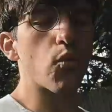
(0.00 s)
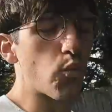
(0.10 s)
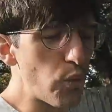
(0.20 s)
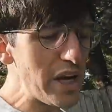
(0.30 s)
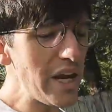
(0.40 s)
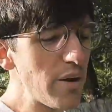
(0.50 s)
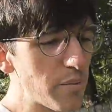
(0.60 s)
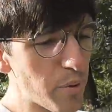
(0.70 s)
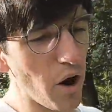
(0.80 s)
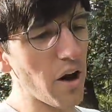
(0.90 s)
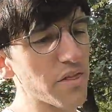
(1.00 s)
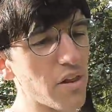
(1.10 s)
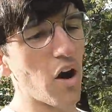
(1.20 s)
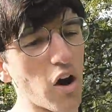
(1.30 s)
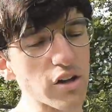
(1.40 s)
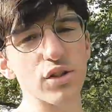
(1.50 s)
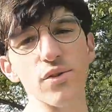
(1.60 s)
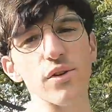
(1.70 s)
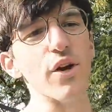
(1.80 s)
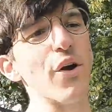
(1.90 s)
We bought our
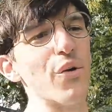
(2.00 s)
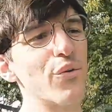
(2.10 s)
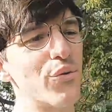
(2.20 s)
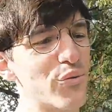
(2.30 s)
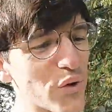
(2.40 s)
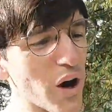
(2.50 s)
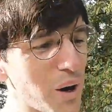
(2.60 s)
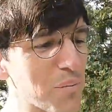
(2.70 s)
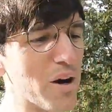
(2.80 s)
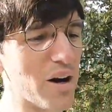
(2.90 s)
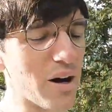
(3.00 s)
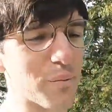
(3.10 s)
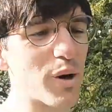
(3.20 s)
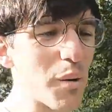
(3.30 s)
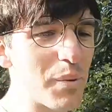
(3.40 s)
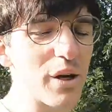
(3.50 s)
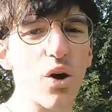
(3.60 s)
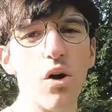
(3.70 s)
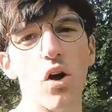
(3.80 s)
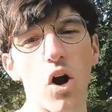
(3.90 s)
studio from a company
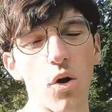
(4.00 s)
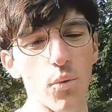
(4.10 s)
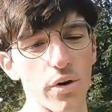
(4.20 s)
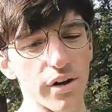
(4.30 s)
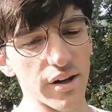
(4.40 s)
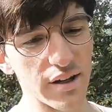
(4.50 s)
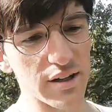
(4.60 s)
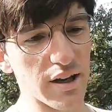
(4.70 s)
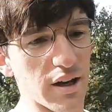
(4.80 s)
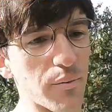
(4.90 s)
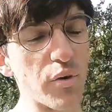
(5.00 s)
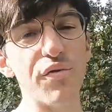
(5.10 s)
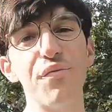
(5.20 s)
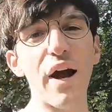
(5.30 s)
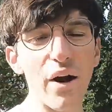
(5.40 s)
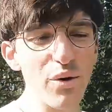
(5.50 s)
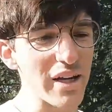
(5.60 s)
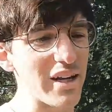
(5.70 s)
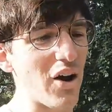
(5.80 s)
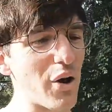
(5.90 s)
called Allwood. We found
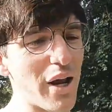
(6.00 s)
it on